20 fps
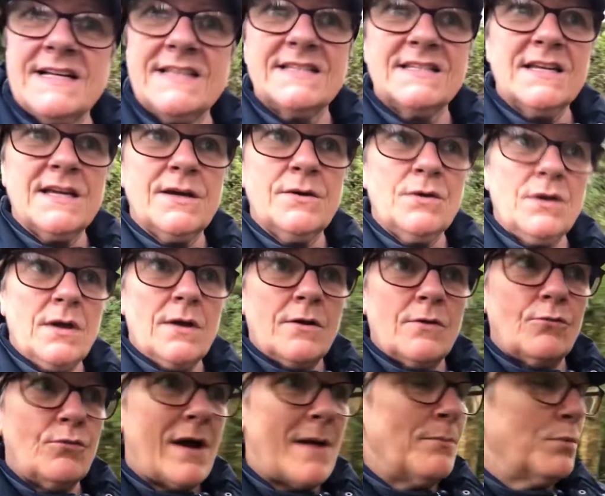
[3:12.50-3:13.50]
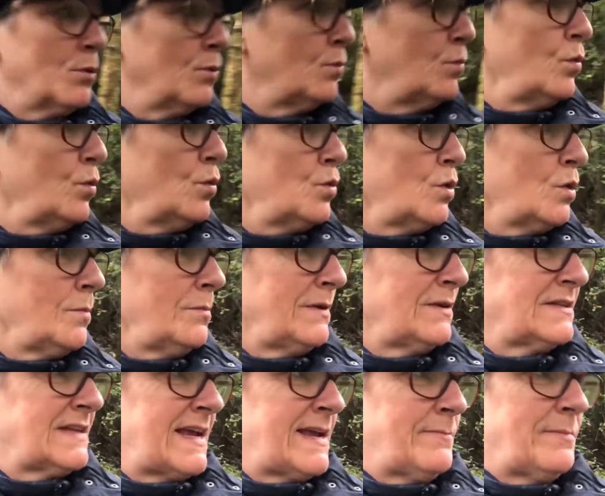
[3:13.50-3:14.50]
So wrap up warm,
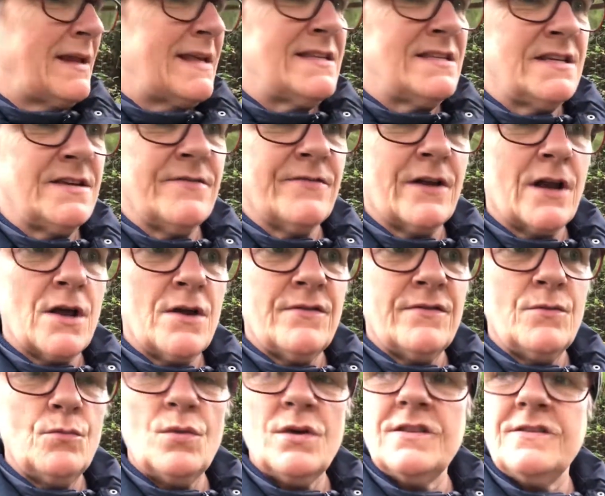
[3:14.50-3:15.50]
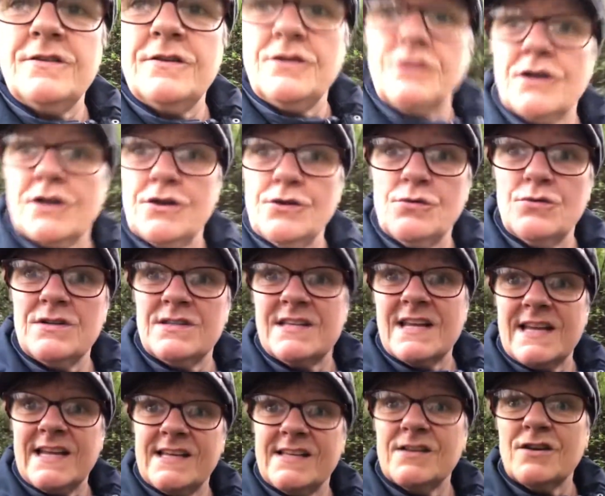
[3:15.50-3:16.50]
take plenty of clothing with you. You can always
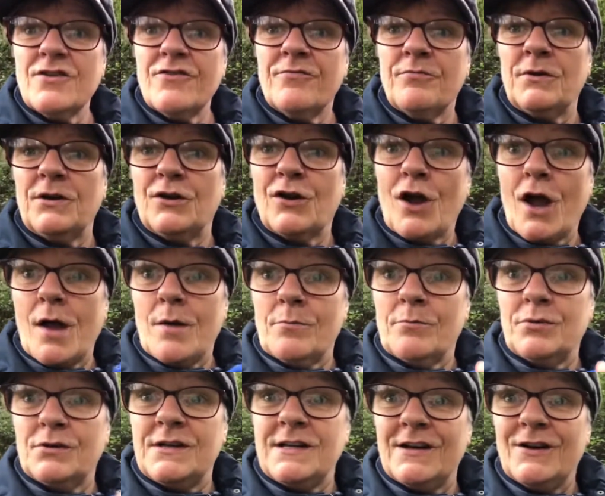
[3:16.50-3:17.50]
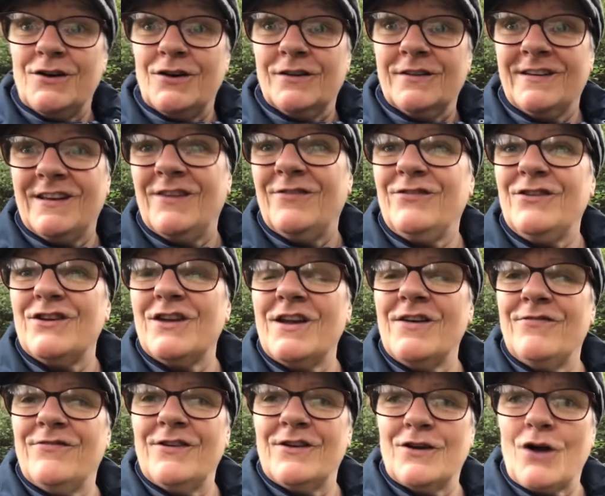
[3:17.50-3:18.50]
take it off, but you can't put it on if
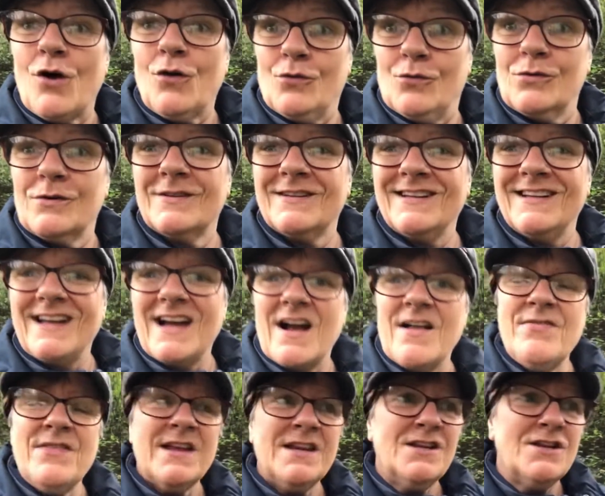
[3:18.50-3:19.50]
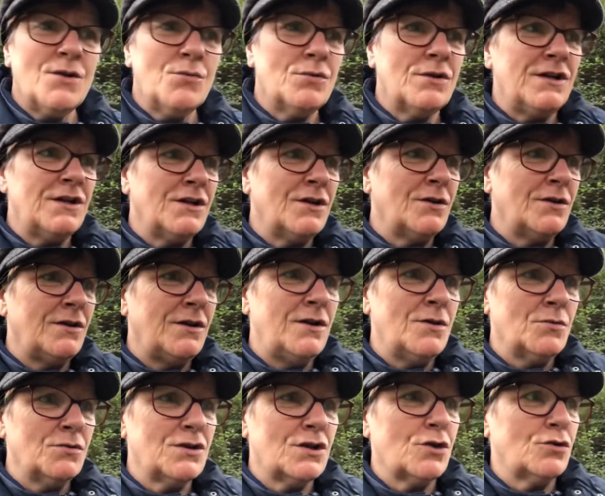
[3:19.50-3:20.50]
you're cold. And then you don't
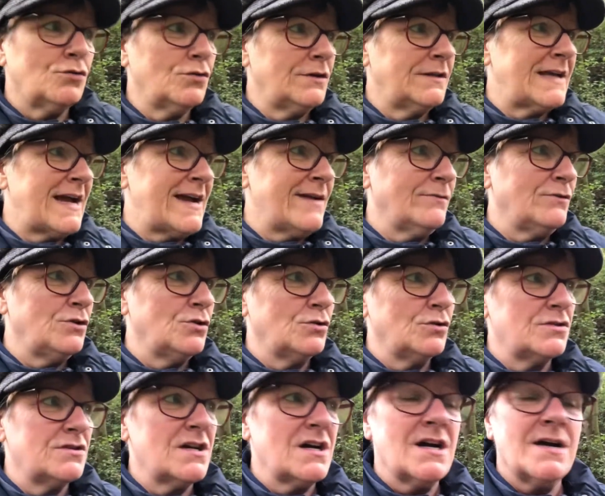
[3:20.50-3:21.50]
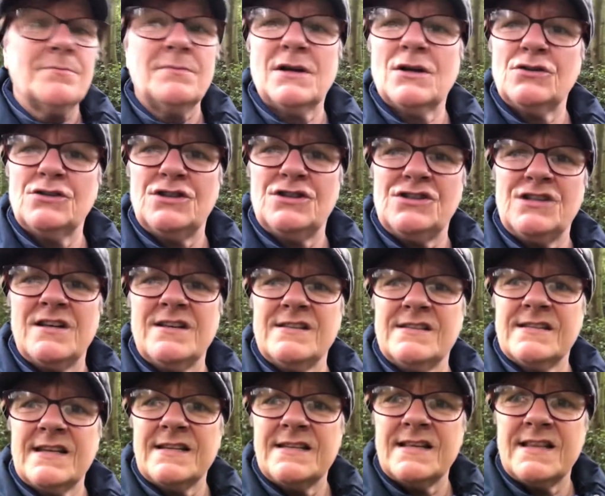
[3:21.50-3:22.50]
want to cut down your time because you're
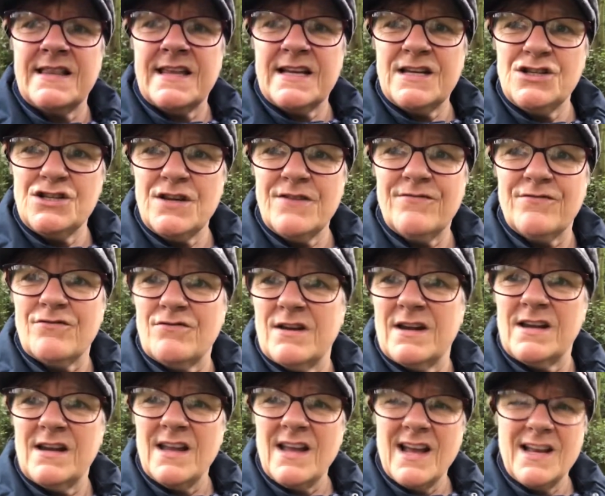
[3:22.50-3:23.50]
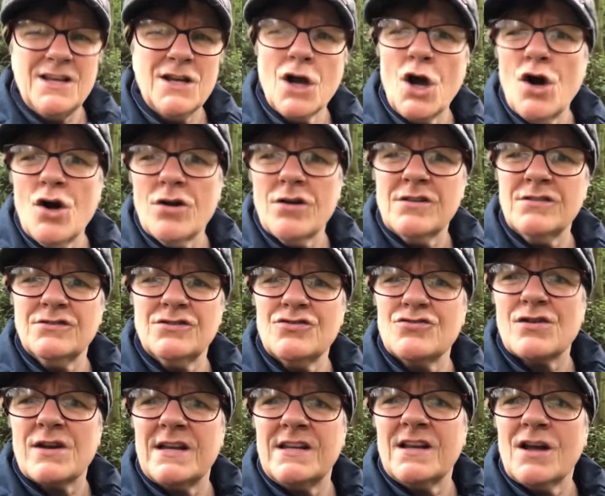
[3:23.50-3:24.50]
sitting there shivering. You can't
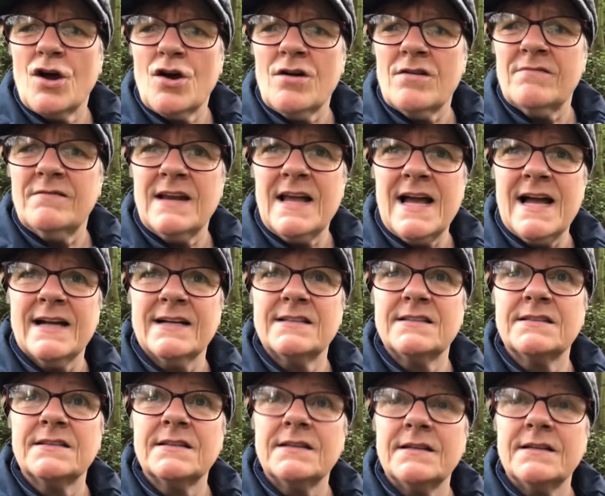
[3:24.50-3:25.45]
concentrate and you can't relax.